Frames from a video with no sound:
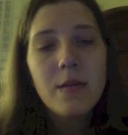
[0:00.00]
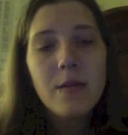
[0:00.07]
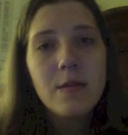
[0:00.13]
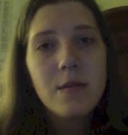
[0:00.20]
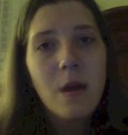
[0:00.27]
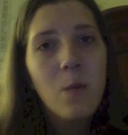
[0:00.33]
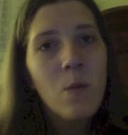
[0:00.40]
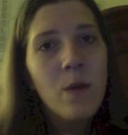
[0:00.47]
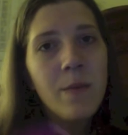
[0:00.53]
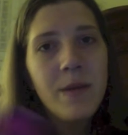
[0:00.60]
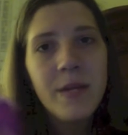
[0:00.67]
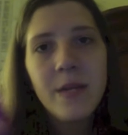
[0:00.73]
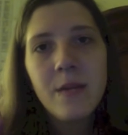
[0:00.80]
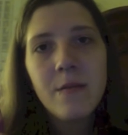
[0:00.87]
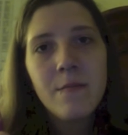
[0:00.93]
Some
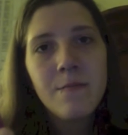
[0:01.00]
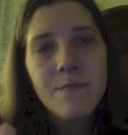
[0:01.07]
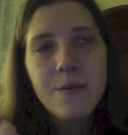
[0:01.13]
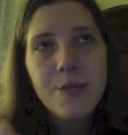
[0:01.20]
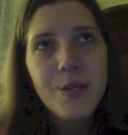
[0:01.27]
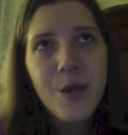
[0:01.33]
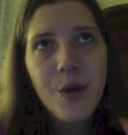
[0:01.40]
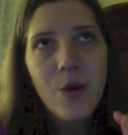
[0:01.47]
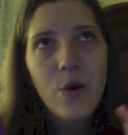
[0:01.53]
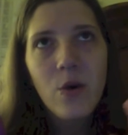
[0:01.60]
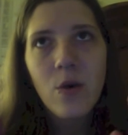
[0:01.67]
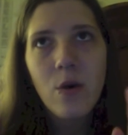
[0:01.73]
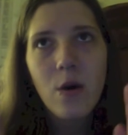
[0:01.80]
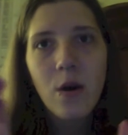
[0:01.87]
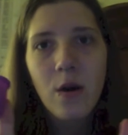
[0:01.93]
women
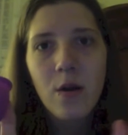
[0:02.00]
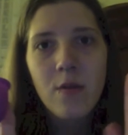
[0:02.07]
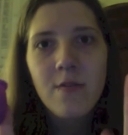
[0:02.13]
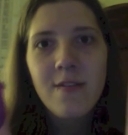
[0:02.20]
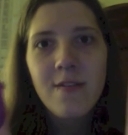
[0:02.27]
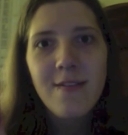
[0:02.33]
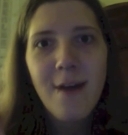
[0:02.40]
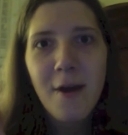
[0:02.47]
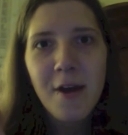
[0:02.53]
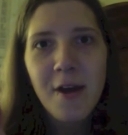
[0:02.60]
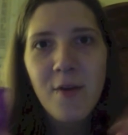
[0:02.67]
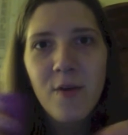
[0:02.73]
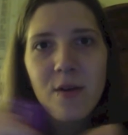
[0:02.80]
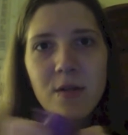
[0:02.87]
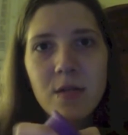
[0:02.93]
still are the lucky
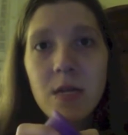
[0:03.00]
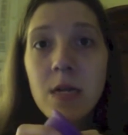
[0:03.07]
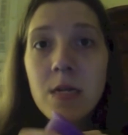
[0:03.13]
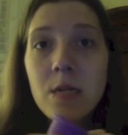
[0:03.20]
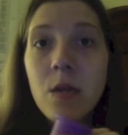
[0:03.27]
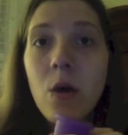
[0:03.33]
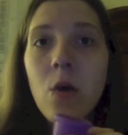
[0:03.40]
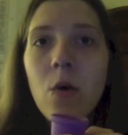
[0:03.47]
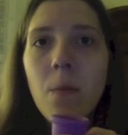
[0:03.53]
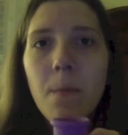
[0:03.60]
ones and don't,